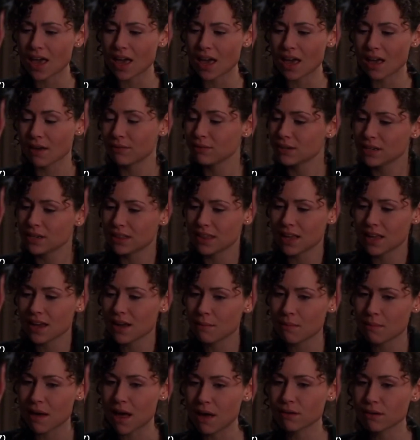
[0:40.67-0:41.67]
Everything
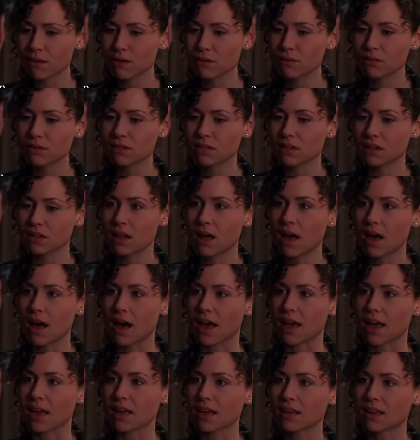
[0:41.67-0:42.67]
about you is a
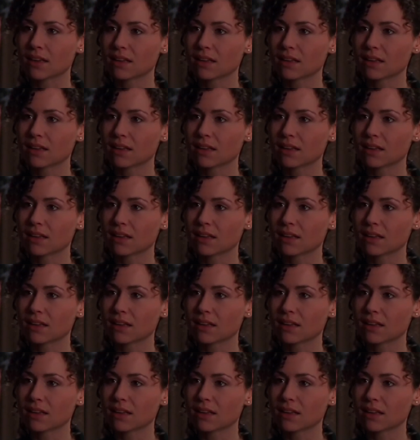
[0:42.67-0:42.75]
lie.